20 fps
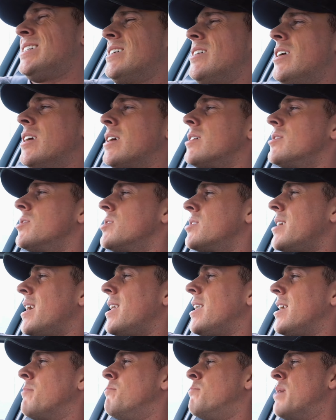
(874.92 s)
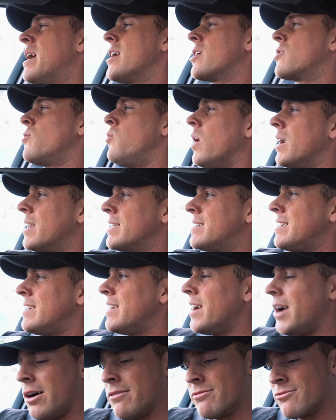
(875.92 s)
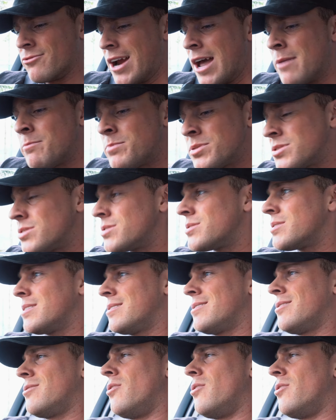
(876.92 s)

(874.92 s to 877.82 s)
I can just get like better quality of reps